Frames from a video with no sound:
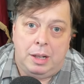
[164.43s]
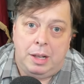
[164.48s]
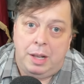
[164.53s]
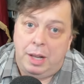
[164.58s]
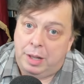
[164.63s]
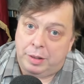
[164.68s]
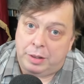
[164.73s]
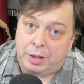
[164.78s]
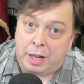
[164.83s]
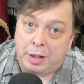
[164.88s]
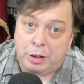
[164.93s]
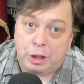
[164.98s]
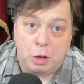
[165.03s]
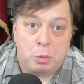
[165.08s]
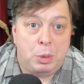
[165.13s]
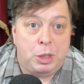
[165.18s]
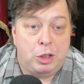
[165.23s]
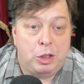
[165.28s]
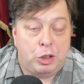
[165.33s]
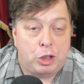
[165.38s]
It's like
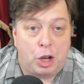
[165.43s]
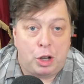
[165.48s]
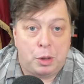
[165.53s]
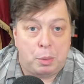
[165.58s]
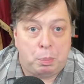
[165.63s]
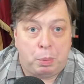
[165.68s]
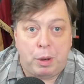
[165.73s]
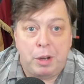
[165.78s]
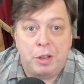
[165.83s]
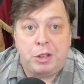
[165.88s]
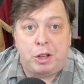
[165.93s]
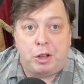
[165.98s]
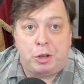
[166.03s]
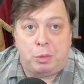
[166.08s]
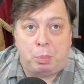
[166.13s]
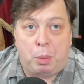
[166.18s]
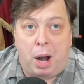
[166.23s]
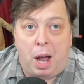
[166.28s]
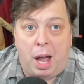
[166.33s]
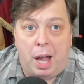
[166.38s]
somebody saw The Princess
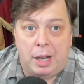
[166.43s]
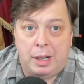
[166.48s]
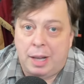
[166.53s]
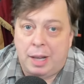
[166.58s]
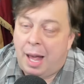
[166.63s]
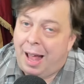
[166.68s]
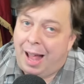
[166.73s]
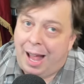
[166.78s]
Bride